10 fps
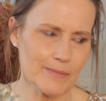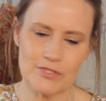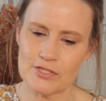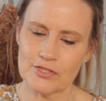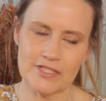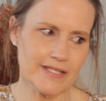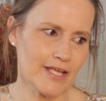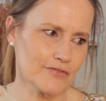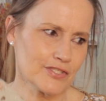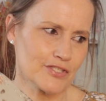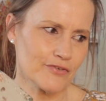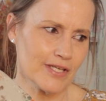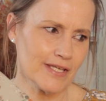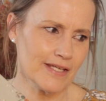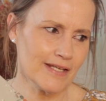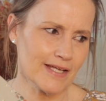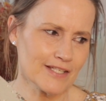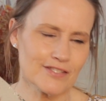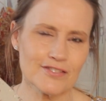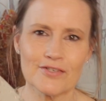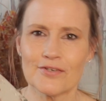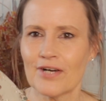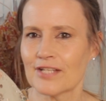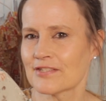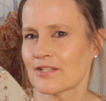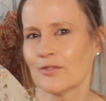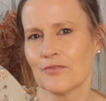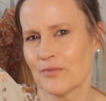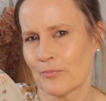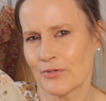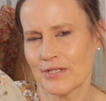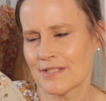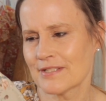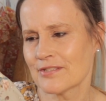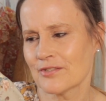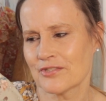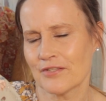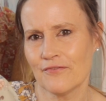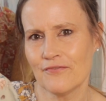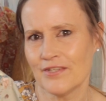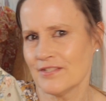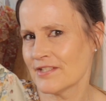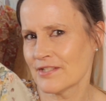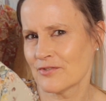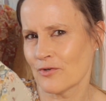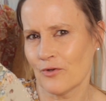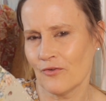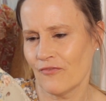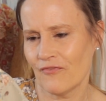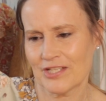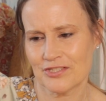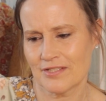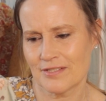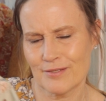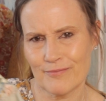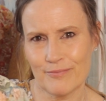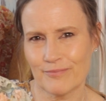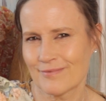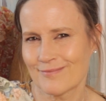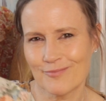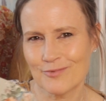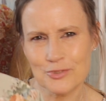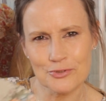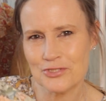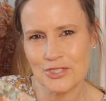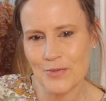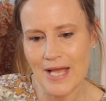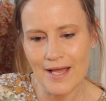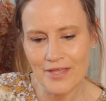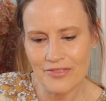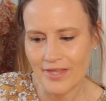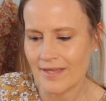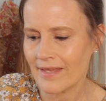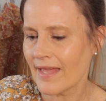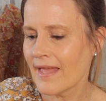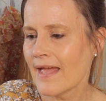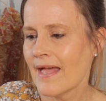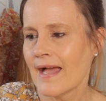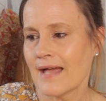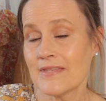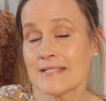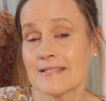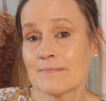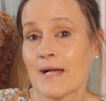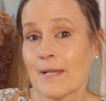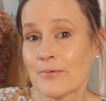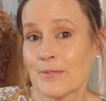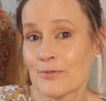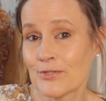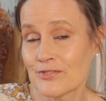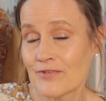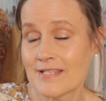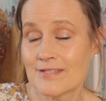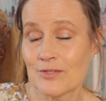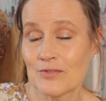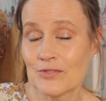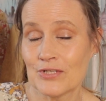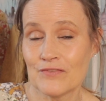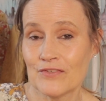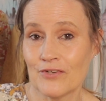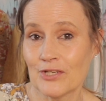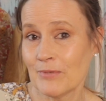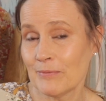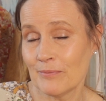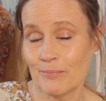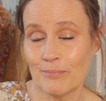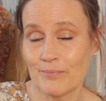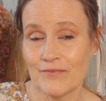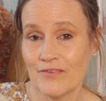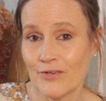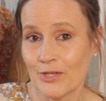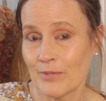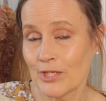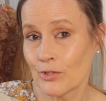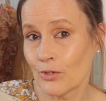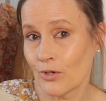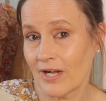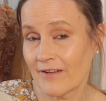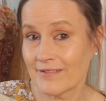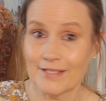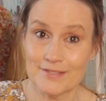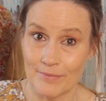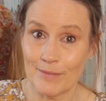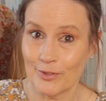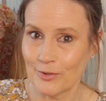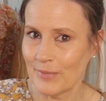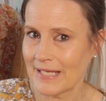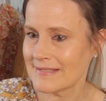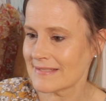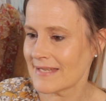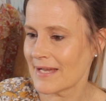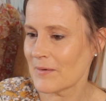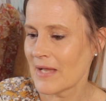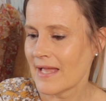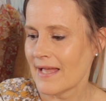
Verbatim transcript: I'm just looking at it there on the screen, and so I just love the print. It's such a vintage, old-fashioned touch to it, I think. And this is my primrose dress, so if you follow me, if you follow me, you know I'd like to make my own patterns now.